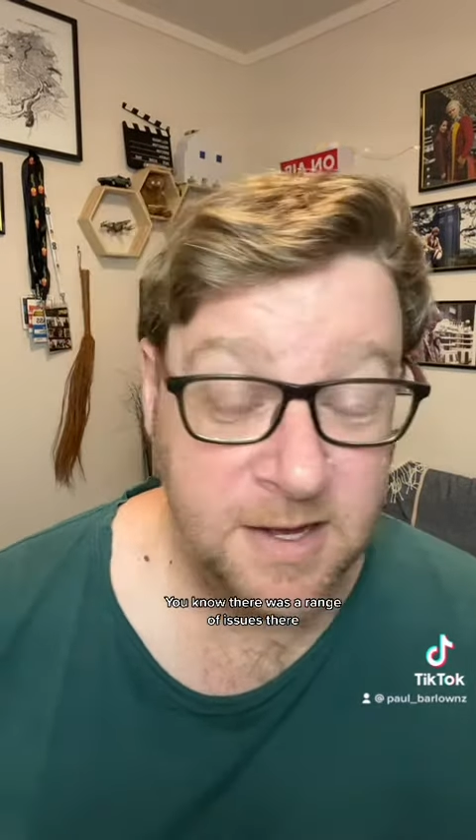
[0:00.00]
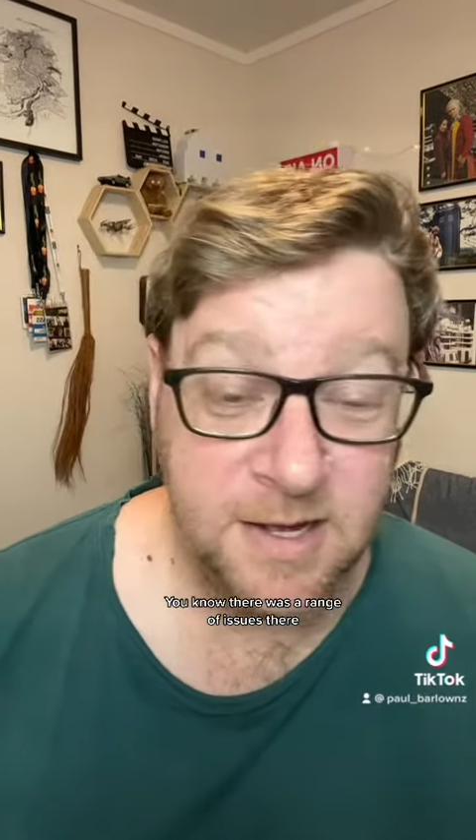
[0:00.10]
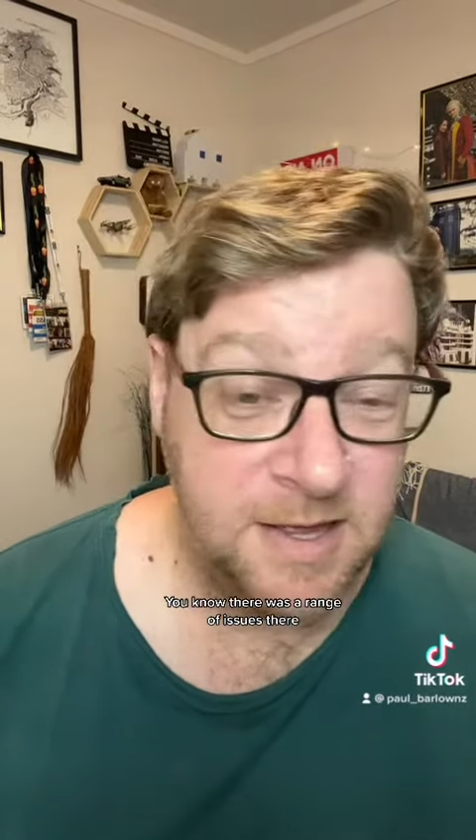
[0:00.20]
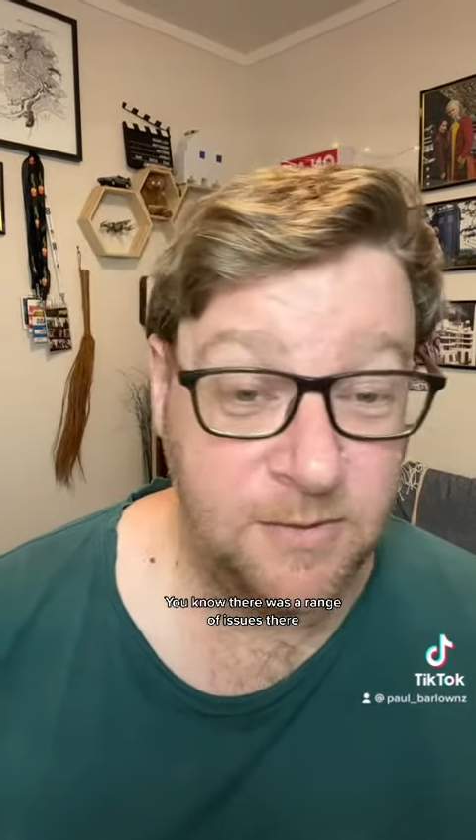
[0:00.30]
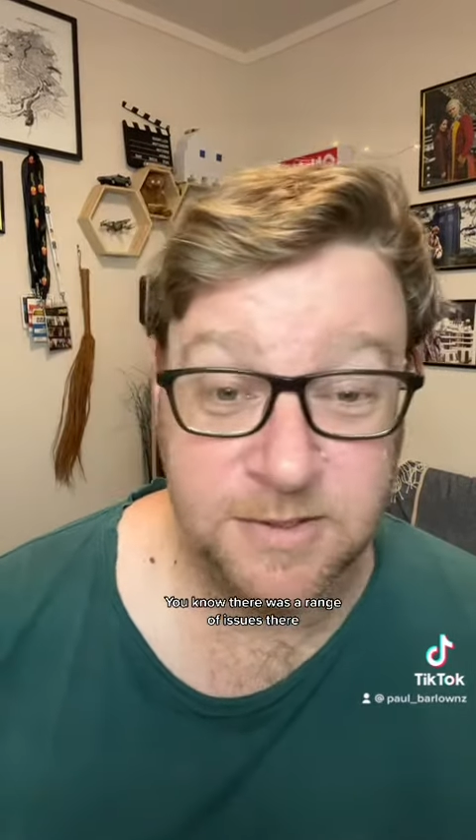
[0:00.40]

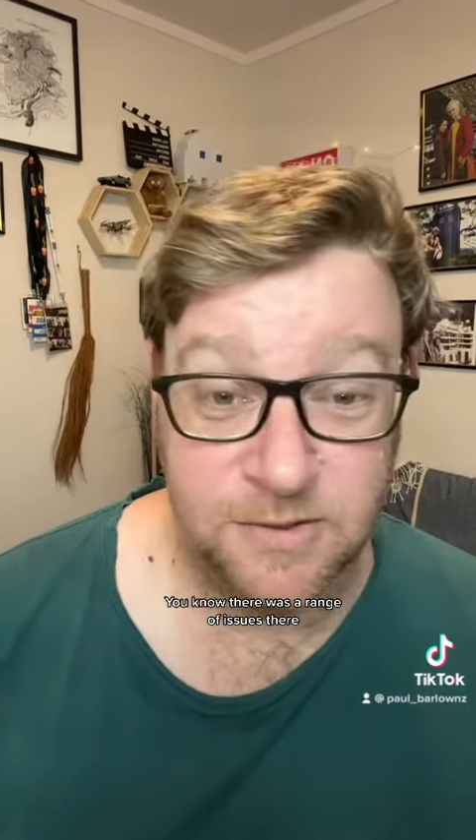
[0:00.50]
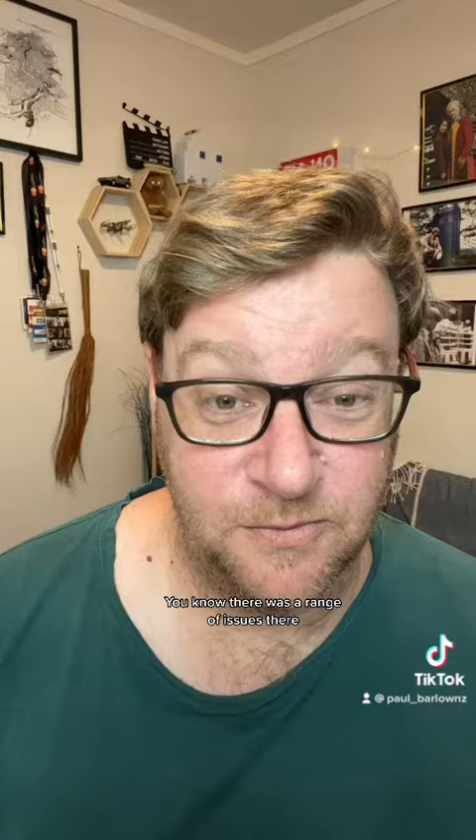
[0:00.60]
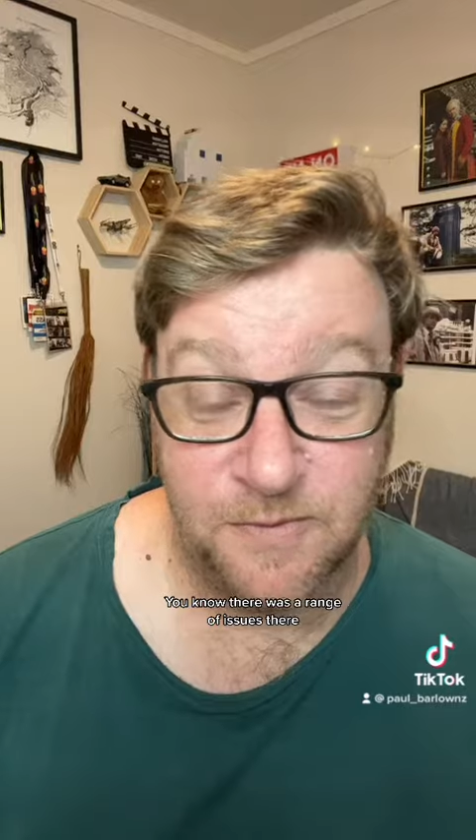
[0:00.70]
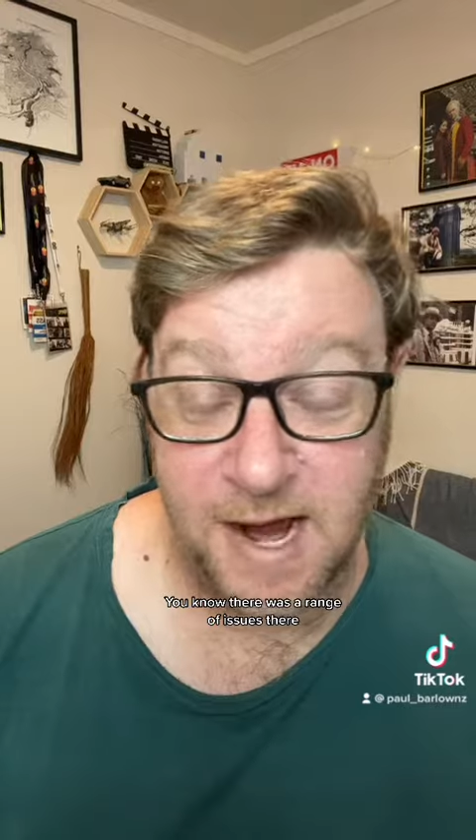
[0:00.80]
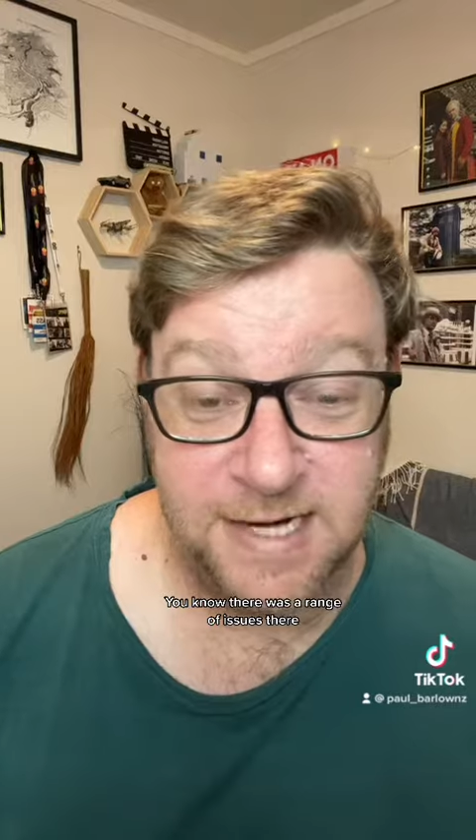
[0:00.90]
There was a
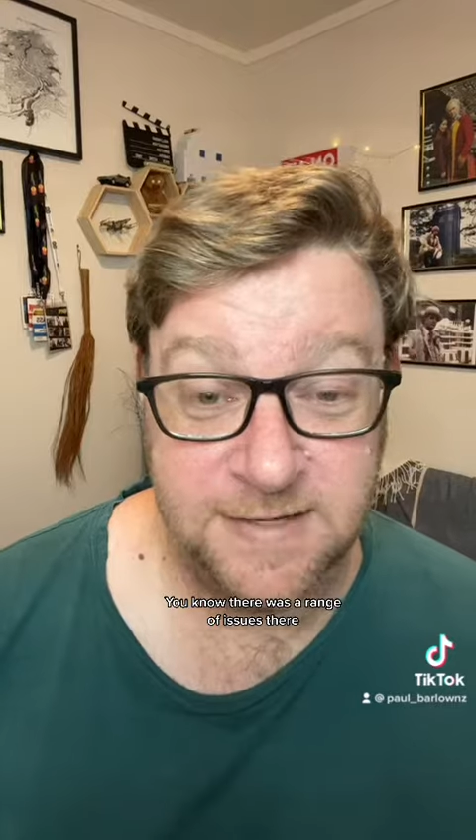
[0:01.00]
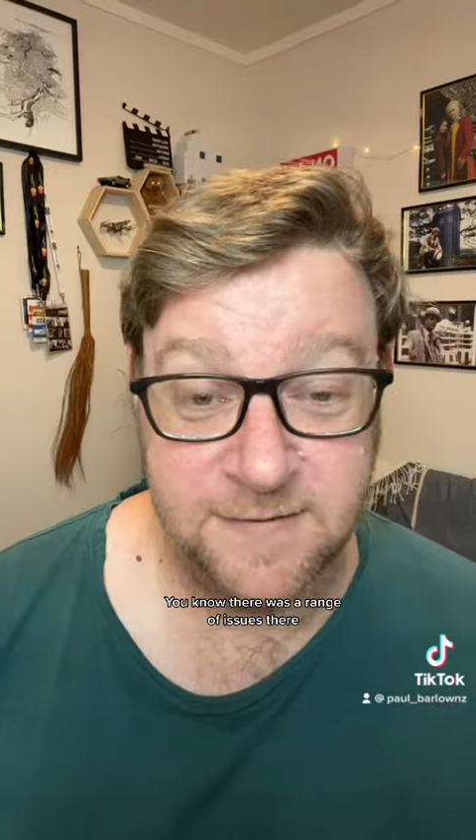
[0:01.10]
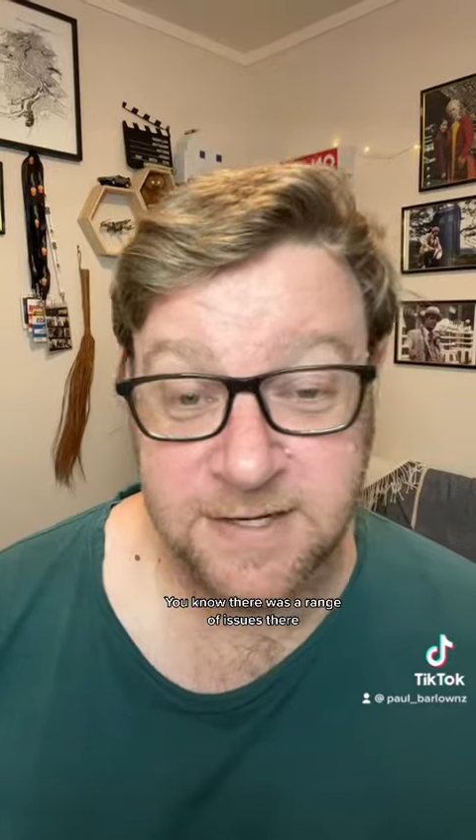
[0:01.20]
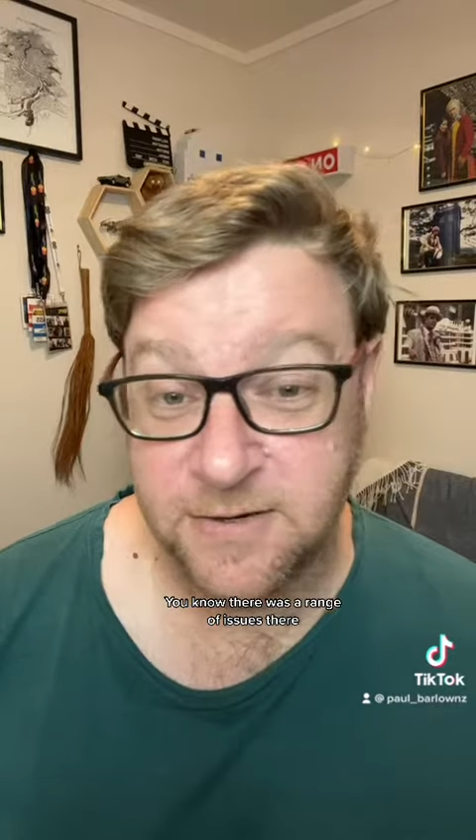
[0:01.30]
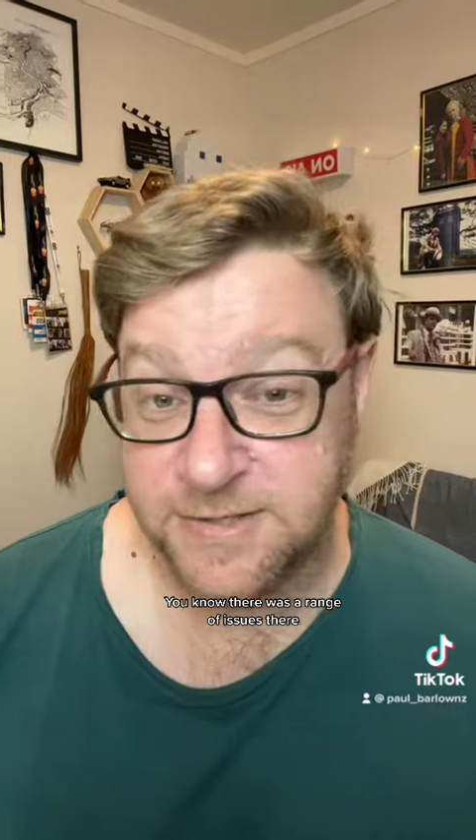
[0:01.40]
range of
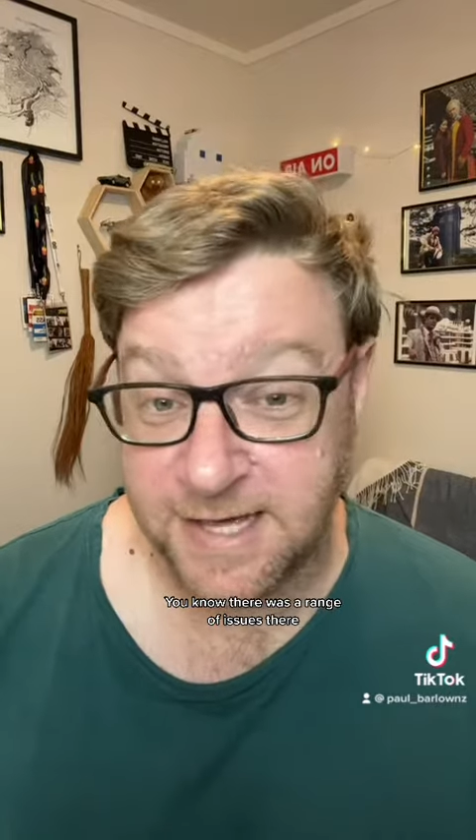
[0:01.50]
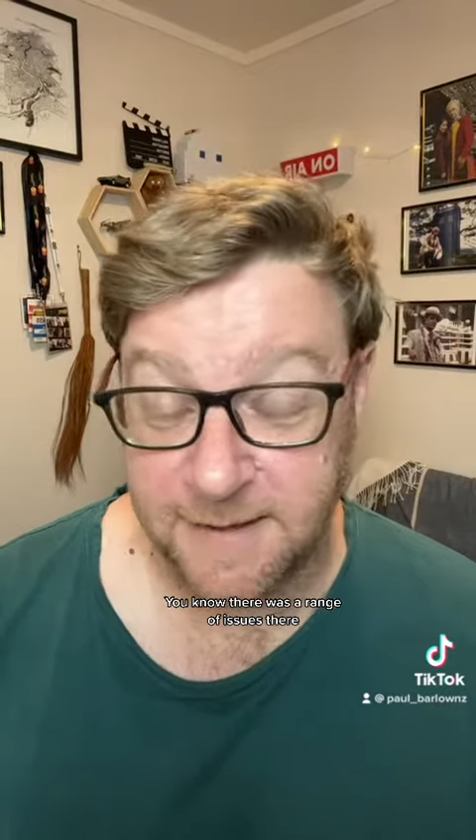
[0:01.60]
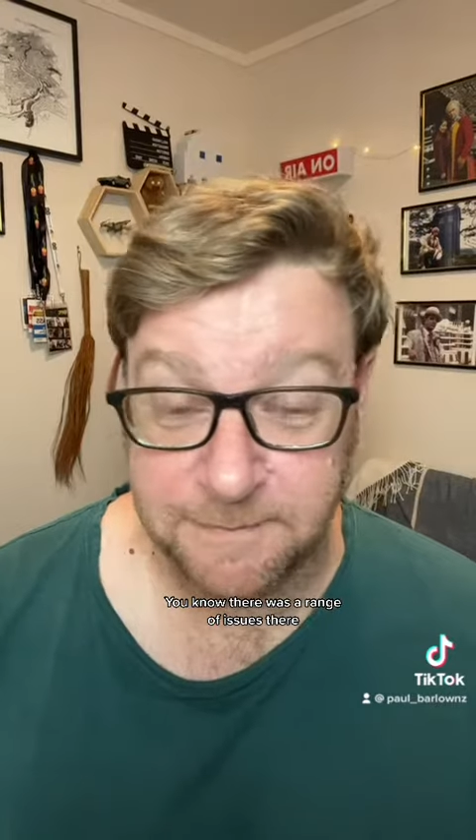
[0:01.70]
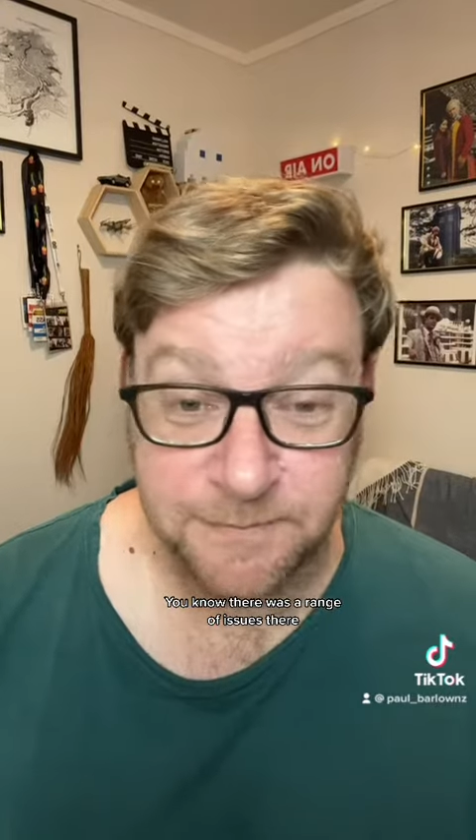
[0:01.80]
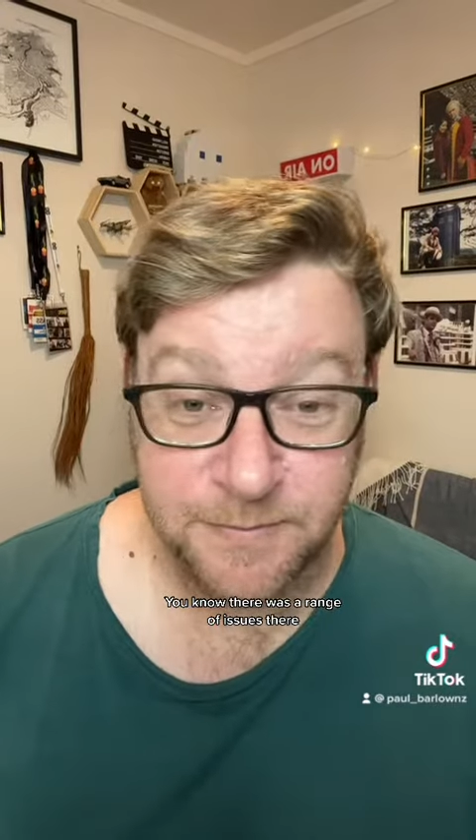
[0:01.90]
issues there.